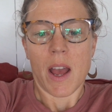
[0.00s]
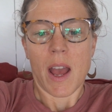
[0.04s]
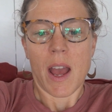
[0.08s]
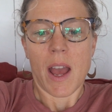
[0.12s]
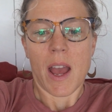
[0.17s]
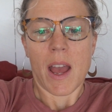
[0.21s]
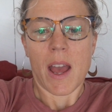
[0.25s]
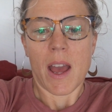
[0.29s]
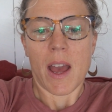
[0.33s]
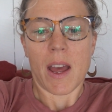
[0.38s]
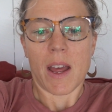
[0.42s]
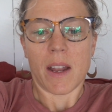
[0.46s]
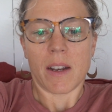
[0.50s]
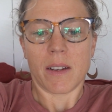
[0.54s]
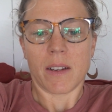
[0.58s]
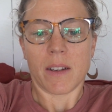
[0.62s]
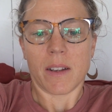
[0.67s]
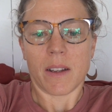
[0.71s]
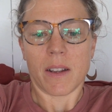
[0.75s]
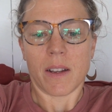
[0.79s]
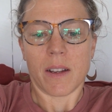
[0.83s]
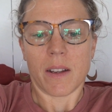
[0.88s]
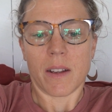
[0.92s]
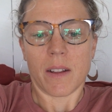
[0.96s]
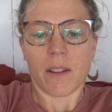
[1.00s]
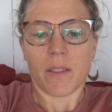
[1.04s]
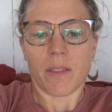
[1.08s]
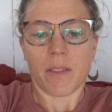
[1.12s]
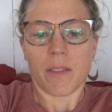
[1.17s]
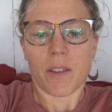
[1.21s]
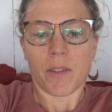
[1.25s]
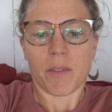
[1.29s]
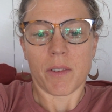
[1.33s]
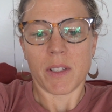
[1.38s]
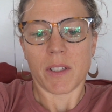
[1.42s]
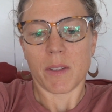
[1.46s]
and
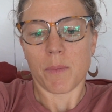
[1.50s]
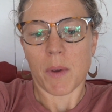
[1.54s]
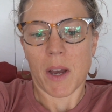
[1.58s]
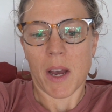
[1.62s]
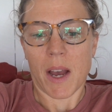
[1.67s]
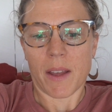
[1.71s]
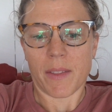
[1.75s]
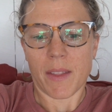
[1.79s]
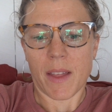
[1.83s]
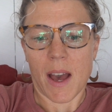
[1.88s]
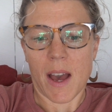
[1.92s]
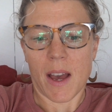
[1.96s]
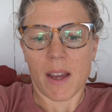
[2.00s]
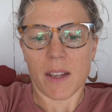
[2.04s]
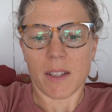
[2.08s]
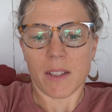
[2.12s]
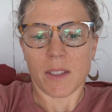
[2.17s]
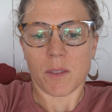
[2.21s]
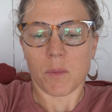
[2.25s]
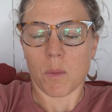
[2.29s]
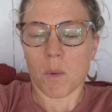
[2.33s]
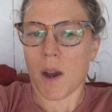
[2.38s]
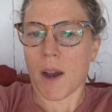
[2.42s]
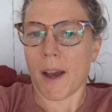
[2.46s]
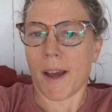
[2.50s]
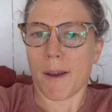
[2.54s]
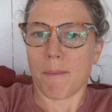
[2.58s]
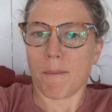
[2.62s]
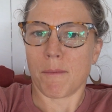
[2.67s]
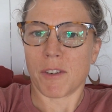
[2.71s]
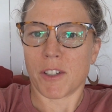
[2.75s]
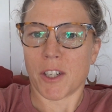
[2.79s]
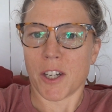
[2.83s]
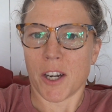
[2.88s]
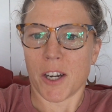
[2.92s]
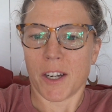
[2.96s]
the reason behind that is why I'm
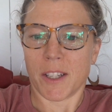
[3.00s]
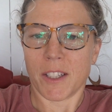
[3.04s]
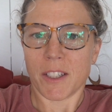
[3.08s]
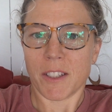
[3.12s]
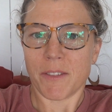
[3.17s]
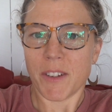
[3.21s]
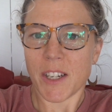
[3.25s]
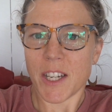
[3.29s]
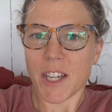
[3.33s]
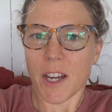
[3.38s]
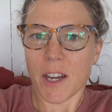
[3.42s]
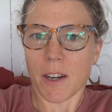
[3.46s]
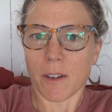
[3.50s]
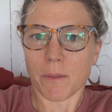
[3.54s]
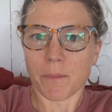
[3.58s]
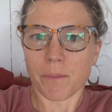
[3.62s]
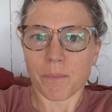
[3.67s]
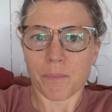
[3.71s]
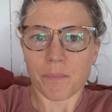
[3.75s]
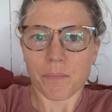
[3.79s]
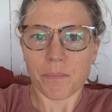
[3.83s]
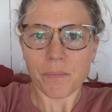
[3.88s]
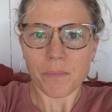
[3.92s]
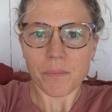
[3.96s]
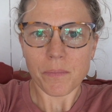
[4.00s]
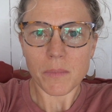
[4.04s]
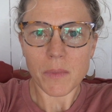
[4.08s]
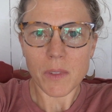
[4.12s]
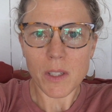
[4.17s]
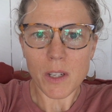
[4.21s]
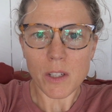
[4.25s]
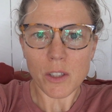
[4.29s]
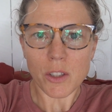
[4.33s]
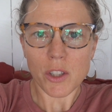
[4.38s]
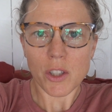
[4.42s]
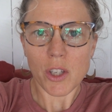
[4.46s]
sharing this video.
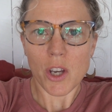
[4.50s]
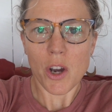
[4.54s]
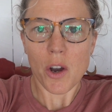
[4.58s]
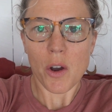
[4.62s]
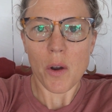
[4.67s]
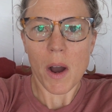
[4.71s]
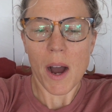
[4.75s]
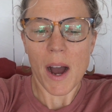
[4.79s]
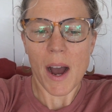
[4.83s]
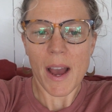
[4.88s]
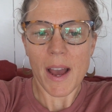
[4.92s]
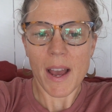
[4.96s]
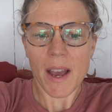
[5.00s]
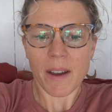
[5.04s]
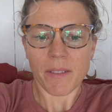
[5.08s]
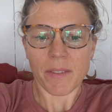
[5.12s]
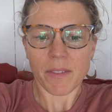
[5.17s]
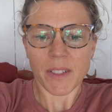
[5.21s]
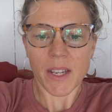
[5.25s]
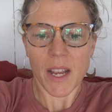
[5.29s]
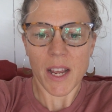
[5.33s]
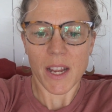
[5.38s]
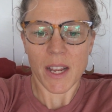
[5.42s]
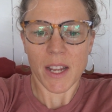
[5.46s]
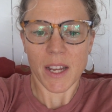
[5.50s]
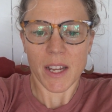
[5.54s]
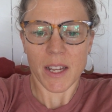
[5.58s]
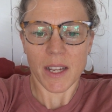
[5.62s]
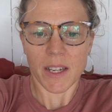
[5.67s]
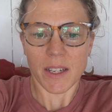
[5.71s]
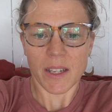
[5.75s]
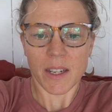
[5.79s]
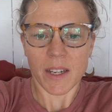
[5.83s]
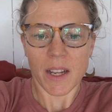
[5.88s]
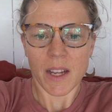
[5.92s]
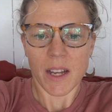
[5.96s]
So I have
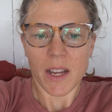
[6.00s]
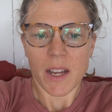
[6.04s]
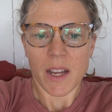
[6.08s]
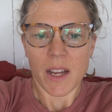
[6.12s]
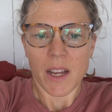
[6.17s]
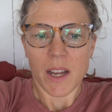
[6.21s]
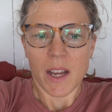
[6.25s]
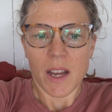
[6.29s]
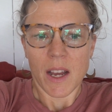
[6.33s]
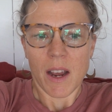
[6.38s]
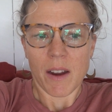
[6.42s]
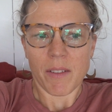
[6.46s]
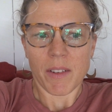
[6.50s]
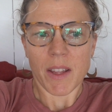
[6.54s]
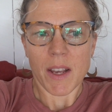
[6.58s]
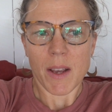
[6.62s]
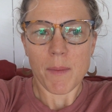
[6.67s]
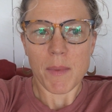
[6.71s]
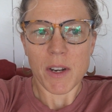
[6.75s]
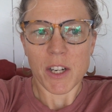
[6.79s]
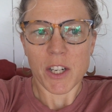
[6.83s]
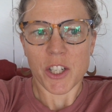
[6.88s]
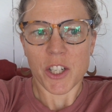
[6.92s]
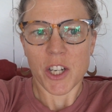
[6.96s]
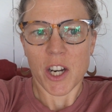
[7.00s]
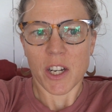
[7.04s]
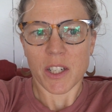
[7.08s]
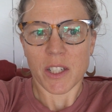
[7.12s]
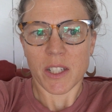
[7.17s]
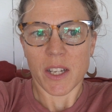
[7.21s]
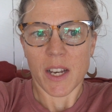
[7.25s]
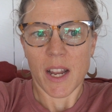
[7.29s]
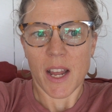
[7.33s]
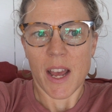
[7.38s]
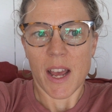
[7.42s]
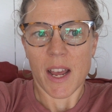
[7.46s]
taken, everything I'm going to share
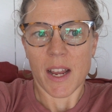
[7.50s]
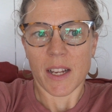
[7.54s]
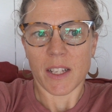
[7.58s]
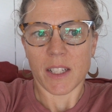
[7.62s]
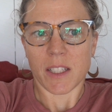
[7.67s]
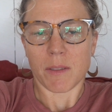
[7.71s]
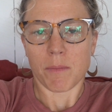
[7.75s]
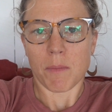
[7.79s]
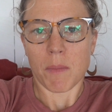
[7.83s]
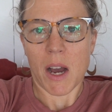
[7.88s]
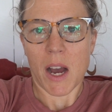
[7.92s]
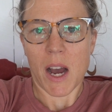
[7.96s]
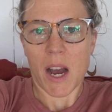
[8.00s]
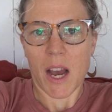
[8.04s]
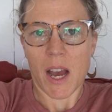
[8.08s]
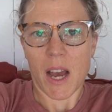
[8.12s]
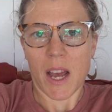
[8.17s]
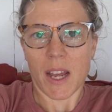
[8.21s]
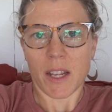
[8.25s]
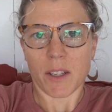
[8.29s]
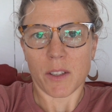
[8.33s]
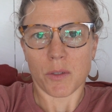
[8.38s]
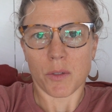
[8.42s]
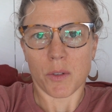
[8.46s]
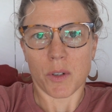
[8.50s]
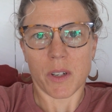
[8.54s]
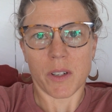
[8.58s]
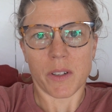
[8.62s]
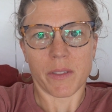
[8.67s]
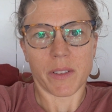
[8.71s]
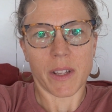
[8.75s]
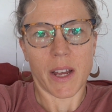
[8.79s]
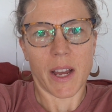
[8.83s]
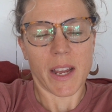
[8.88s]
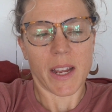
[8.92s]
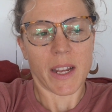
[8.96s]
today is my sort of
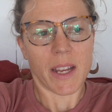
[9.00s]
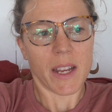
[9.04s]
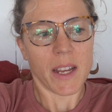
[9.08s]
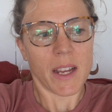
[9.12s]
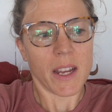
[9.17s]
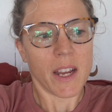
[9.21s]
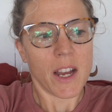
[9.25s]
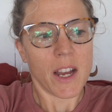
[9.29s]
like